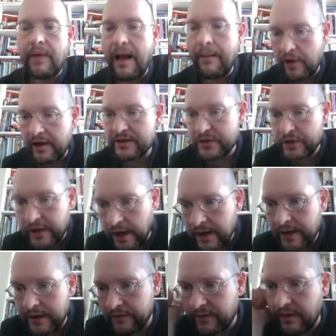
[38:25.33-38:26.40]
I'm going to
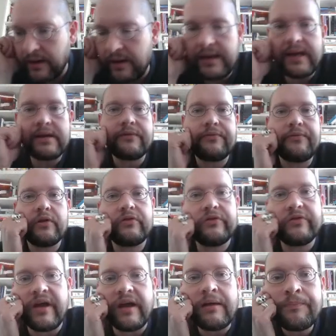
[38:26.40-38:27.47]
conclude here for
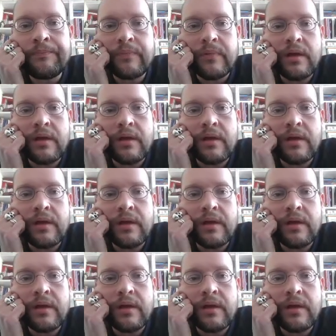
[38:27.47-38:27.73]
today.